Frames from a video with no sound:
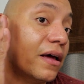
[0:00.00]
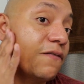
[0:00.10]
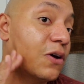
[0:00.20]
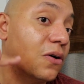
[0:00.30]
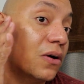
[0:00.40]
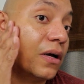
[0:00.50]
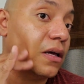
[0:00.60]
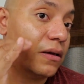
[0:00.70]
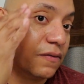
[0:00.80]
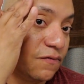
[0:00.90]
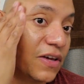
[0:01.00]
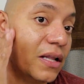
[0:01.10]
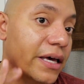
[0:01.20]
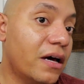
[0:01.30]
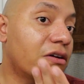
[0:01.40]
you're
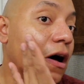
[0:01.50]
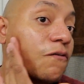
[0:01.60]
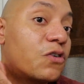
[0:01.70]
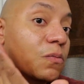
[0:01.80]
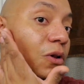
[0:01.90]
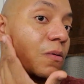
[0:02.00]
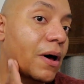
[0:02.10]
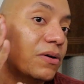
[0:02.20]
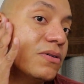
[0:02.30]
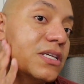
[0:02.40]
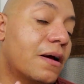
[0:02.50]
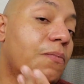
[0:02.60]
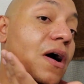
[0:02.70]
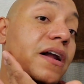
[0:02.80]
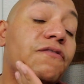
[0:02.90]
feeling uncomfortable about using a
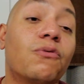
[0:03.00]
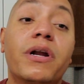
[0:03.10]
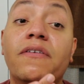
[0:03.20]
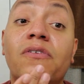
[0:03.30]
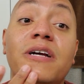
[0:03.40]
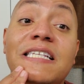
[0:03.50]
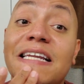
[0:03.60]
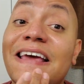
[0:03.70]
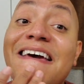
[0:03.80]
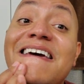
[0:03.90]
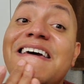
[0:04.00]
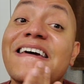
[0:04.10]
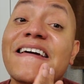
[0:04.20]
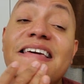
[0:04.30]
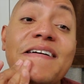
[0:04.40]
product for whatever reason,
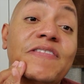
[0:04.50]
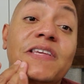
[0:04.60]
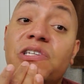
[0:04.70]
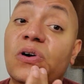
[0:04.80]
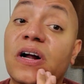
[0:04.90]
give the store a